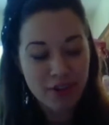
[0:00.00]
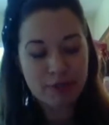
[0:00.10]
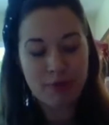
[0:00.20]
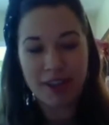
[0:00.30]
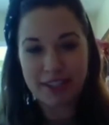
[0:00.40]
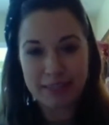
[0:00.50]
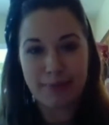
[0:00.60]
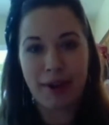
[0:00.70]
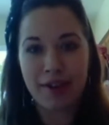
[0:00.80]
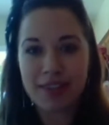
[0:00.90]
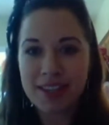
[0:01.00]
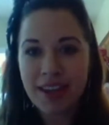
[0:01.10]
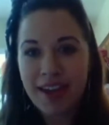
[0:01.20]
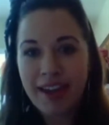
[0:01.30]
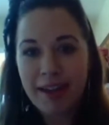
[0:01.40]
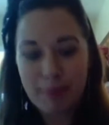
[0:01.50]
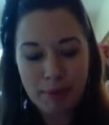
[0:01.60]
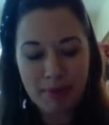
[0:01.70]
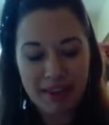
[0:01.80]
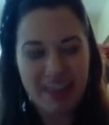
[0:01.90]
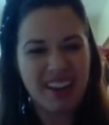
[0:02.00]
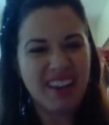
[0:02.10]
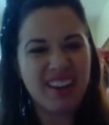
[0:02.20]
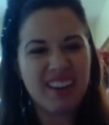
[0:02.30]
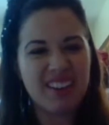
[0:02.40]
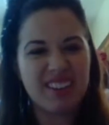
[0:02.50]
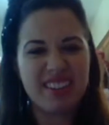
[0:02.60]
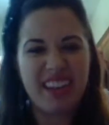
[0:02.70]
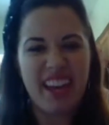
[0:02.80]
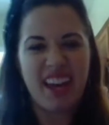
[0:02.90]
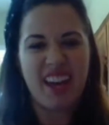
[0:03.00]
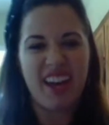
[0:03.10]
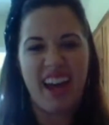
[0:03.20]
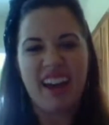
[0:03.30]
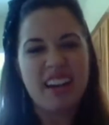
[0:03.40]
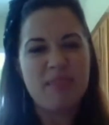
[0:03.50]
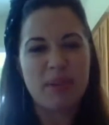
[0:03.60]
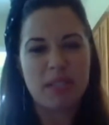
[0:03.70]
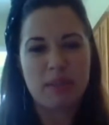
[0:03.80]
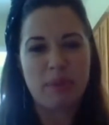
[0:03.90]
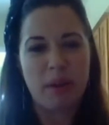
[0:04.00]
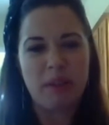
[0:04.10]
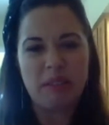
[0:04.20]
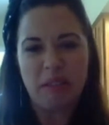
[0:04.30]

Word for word: Brussels sprouts and people are like, oh yeah, I don't eat Brussels sprouts,